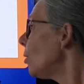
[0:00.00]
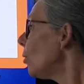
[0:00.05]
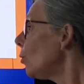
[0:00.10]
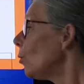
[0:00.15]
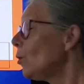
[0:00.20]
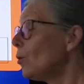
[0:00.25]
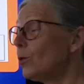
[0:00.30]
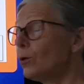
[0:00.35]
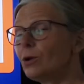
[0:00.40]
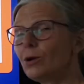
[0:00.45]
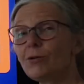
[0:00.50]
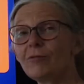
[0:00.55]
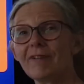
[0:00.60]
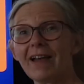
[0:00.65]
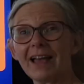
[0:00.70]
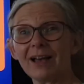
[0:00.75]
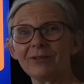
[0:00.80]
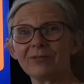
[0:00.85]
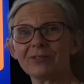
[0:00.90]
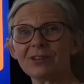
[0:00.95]
All
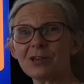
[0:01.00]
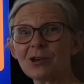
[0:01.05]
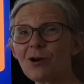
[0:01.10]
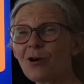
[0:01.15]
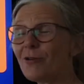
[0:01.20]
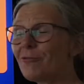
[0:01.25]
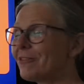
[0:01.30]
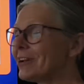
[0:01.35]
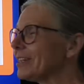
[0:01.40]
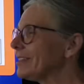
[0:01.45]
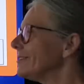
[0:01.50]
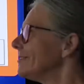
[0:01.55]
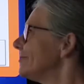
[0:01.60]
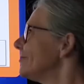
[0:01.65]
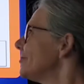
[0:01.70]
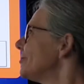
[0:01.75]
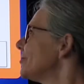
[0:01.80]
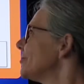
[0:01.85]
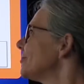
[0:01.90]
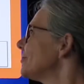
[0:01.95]
around the
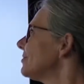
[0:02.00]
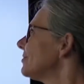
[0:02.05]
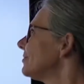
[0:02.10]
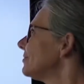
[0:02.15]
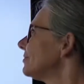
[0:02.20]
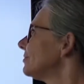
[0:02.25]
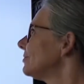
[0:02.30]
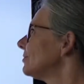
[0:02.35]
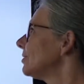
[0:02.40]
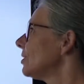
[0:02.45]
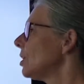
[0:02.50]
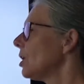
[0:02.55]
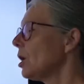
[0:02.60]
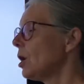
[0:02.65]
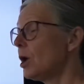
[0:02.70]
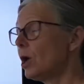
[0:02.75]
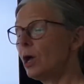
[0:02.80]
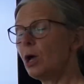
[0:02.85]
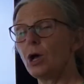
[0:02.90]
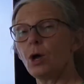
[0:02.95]
orange.
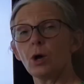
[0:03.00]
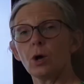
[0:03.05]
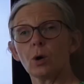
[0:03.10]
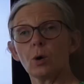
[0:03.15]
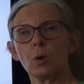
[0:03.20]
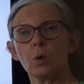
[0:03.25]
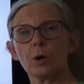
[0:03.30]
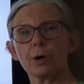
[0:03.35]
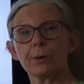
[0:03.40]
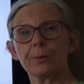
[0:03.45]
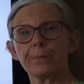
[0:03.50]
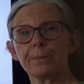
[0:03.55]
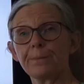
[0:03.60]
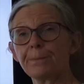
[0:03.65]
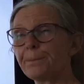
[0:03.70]
Qu.